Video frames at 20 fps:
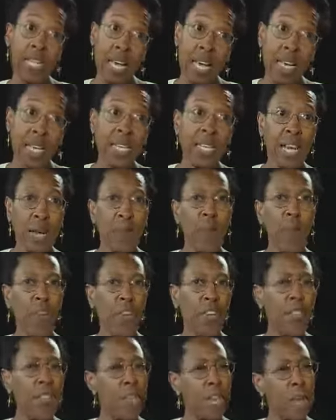Yeah, I'm
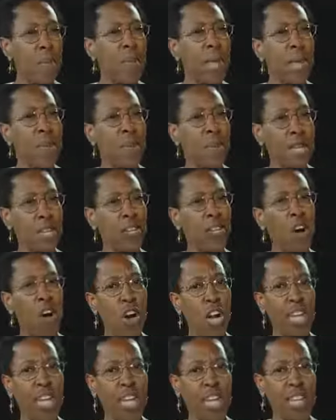worried that I may be
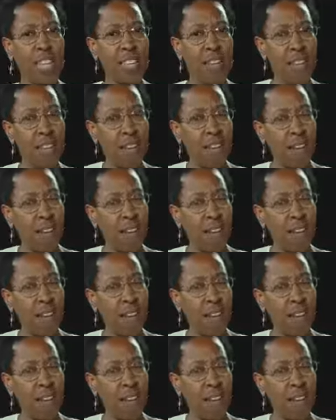talking,